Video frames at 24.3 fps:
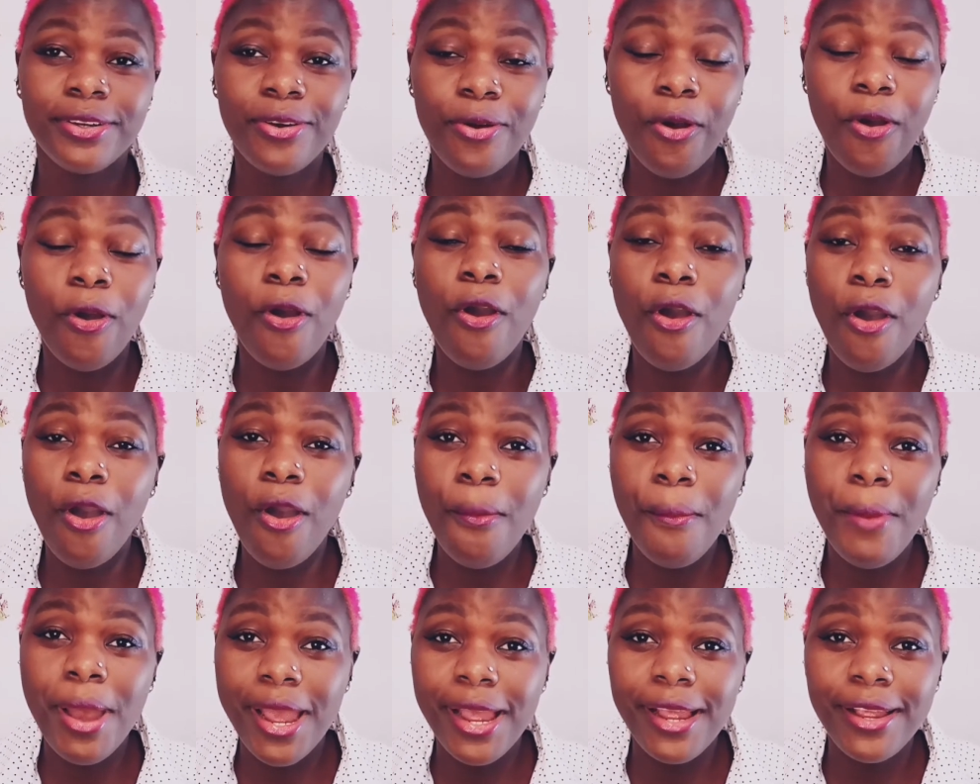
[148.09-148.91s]

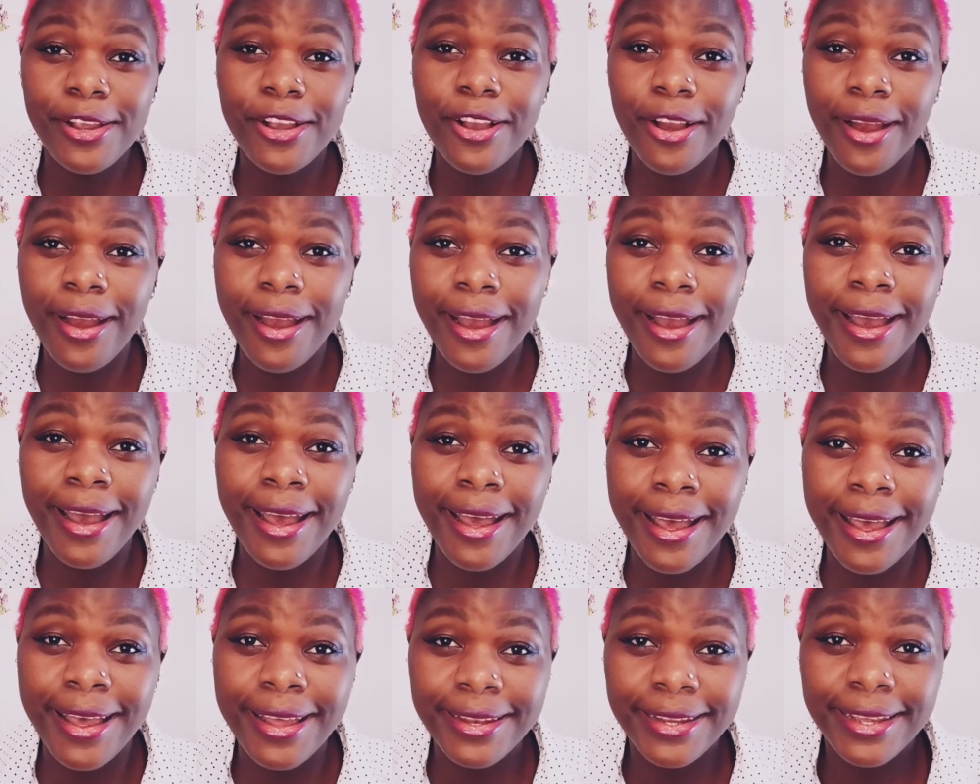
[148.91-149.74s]
Oh my
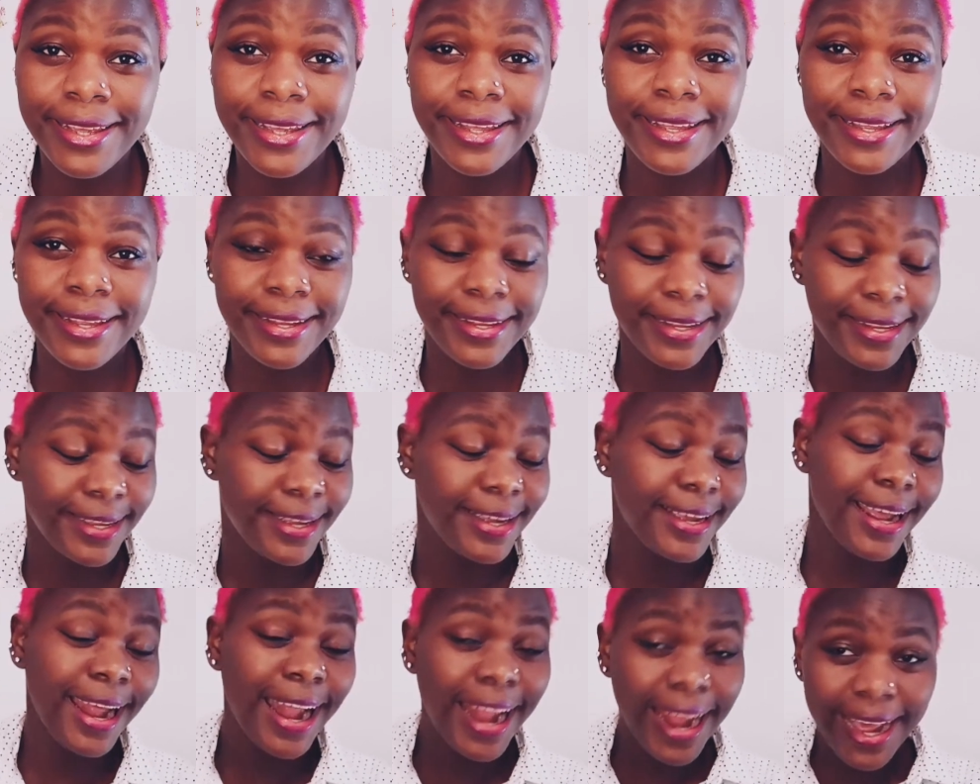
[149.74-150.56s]
God.
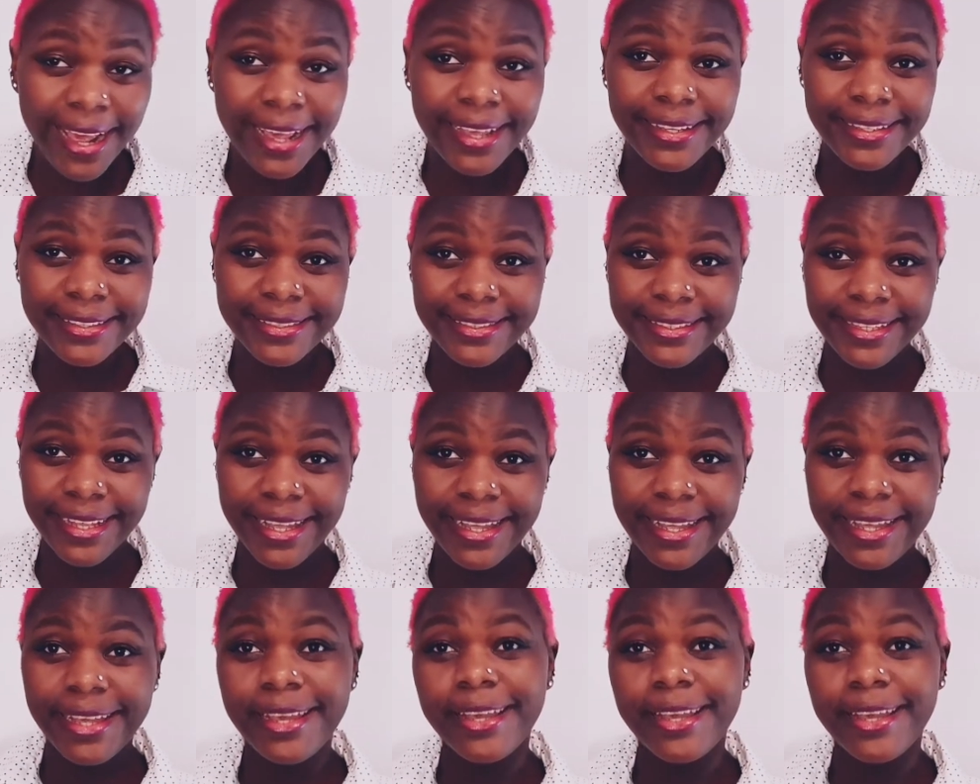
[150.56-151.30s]
Guys.